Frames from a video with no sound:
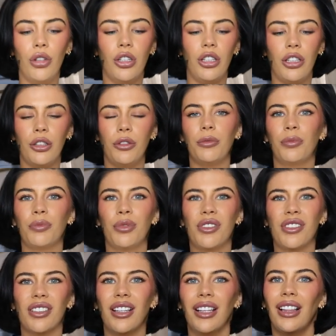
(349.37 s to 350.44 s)

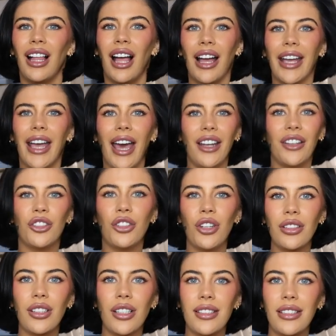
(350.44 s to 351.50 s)
loops. Again,
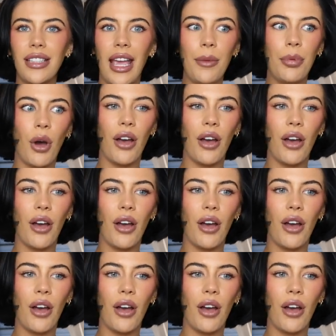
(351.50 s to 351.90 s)
just a staple.